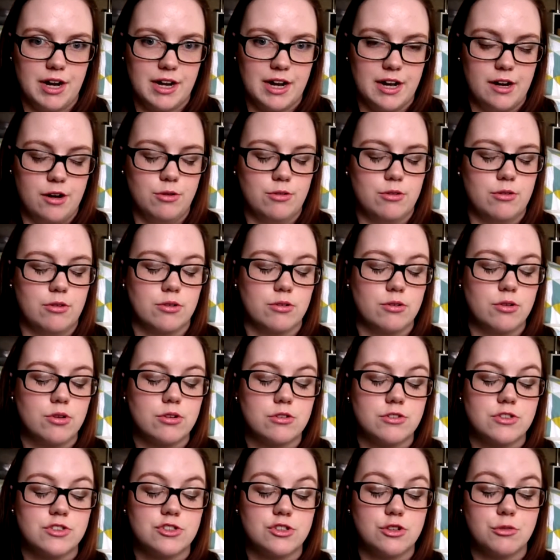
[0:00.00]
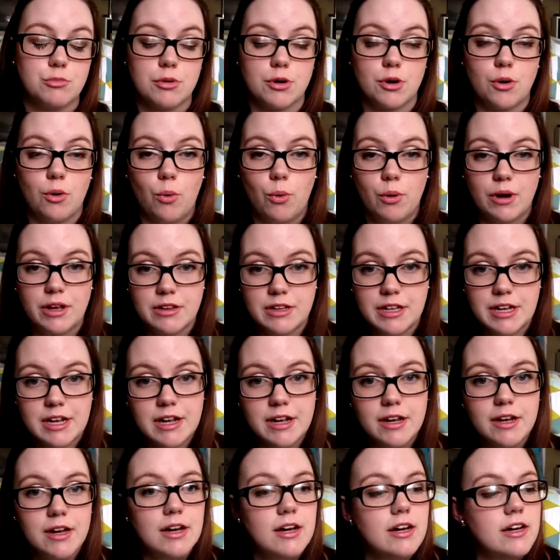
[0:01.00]
out or look super oily.
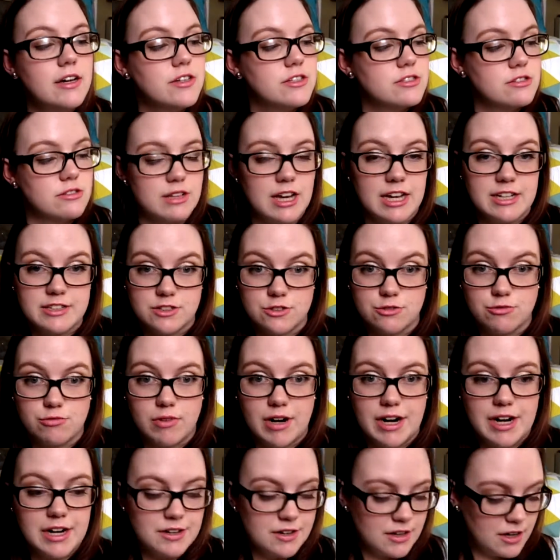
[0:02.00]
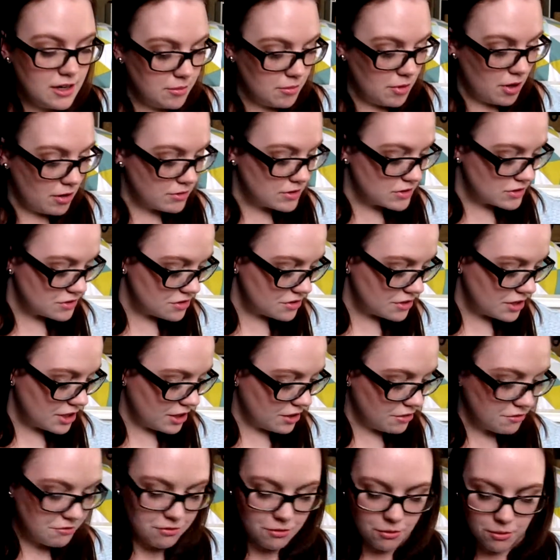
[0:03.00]
So that's great. I'm always
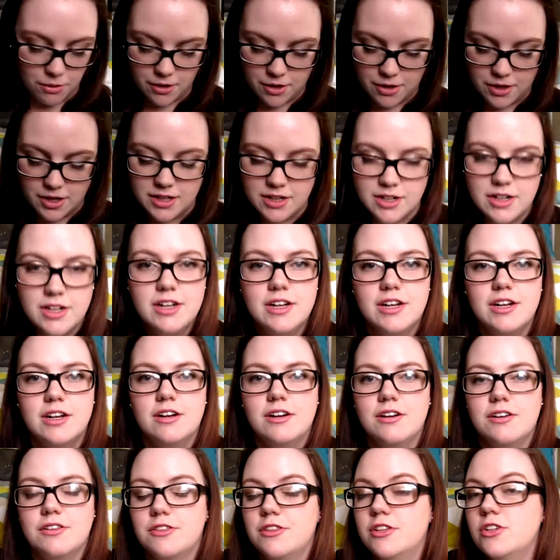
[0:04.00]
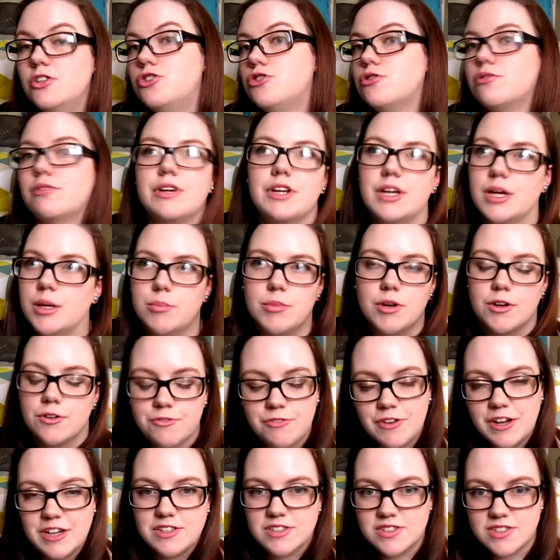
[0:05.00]
looking for the dream
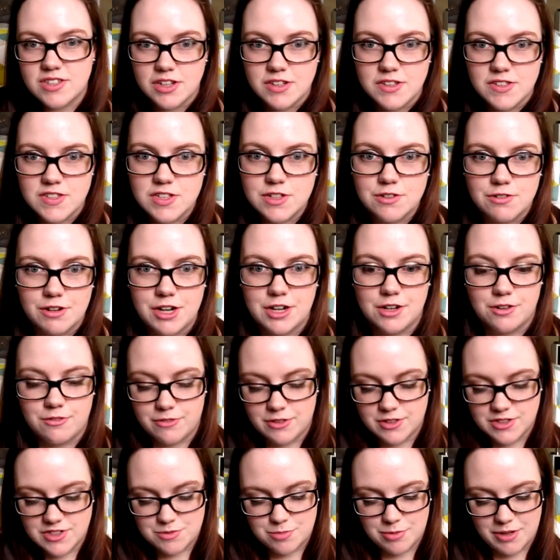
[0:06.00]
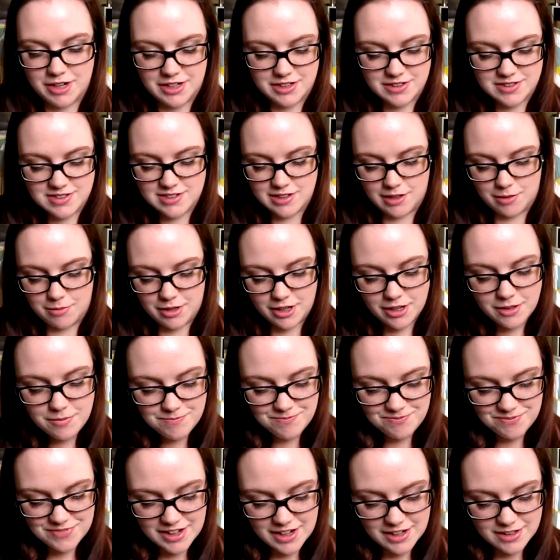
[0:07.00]
face sunscreen for spring and summer.
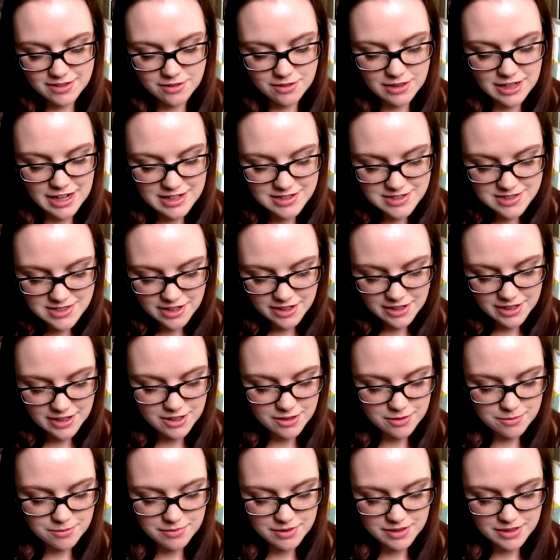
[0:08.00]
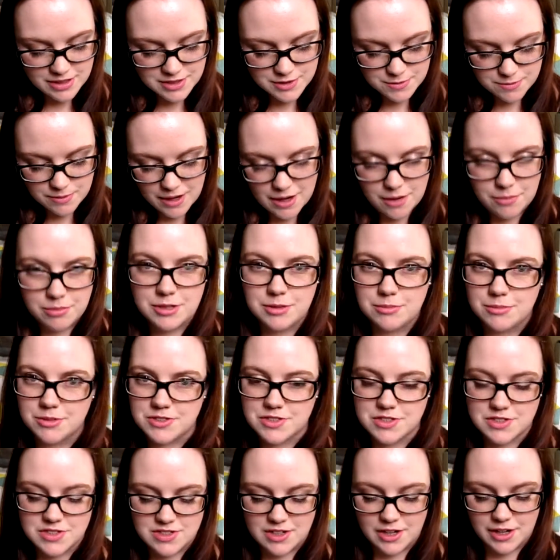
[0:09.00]
And the last item is probably the
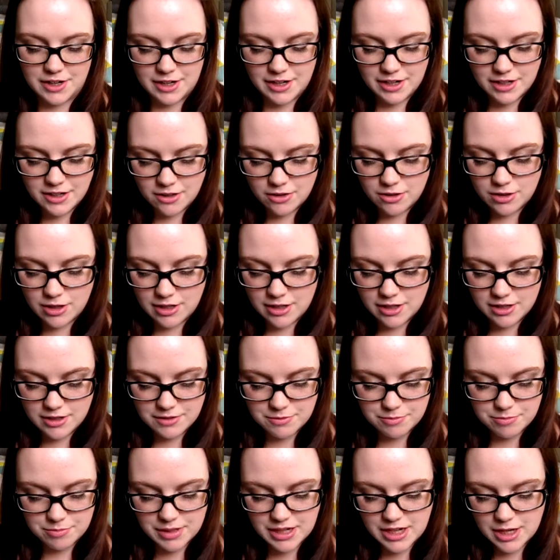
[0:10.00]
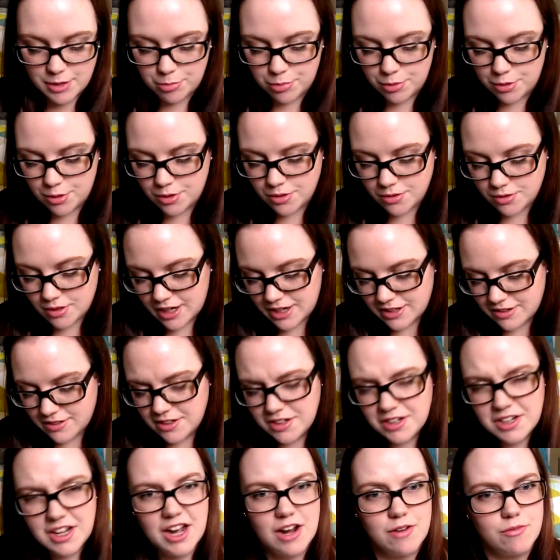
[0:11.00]
most exciting. A lot of people, I
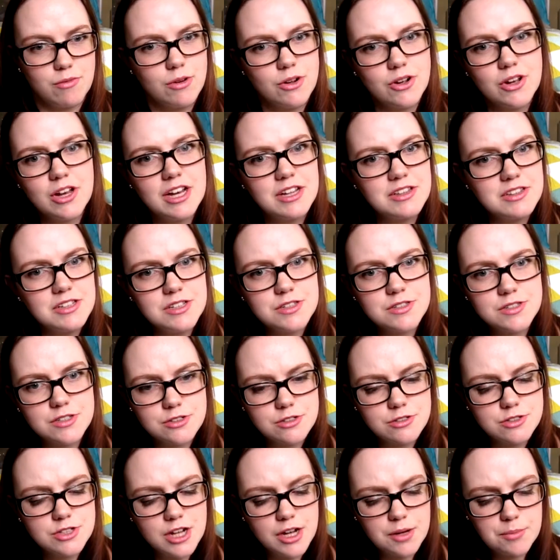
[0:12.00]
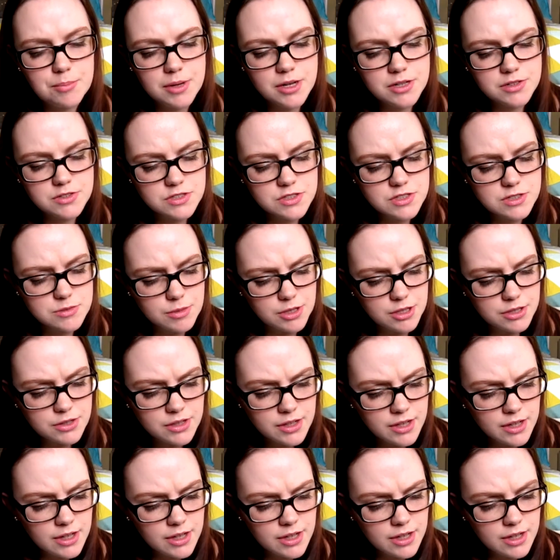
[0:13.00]
think everyone got these in their Topbox this month.